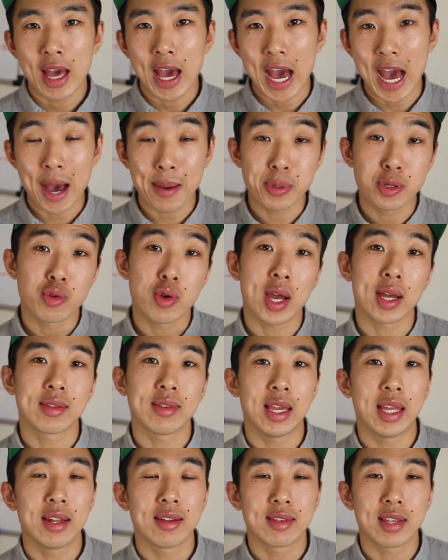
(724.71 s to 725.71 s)
abstract
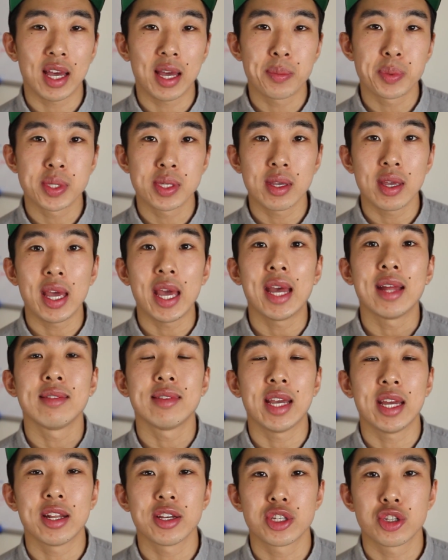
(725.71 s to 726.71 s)
data types and
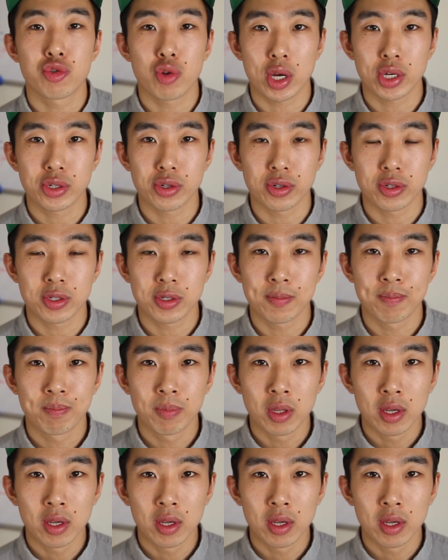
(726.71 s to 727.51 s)
data structures.